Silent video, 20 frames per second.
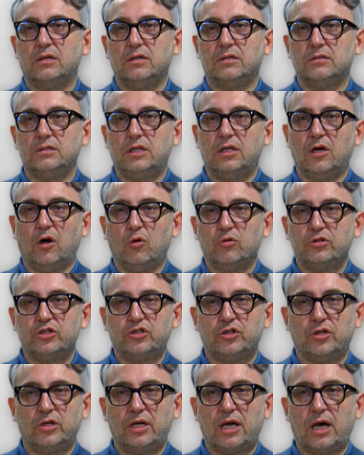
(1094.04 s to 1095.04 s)
low
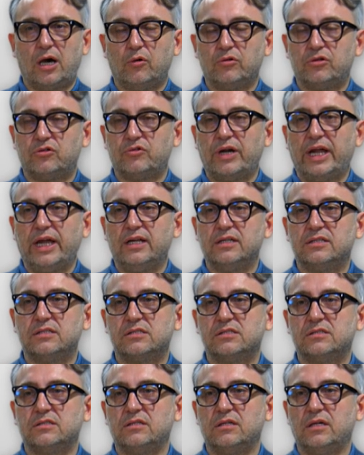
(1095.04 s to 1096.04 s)
turnout
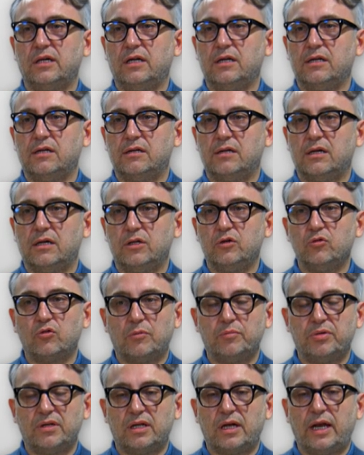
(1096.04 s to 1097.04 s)
rates in uh,
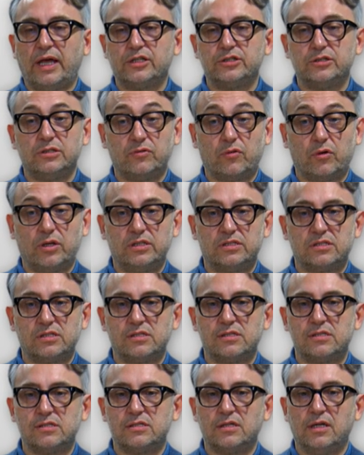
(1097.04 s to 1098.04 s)
European elections, for
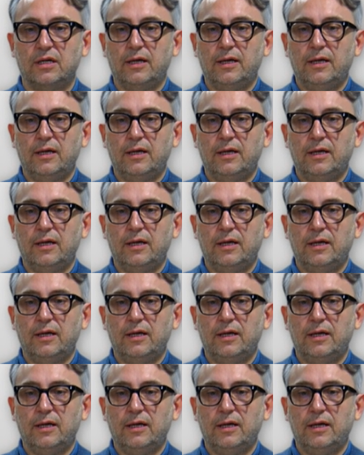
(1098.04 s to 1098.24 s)
instance.